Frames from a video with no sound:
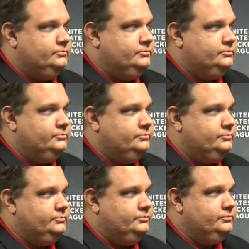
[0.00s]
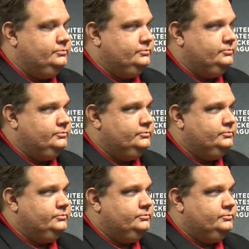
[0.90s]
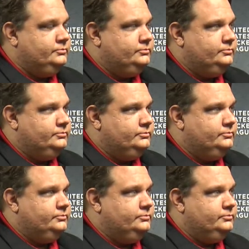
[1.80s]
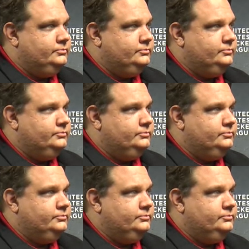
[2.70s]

The person shown says nothing.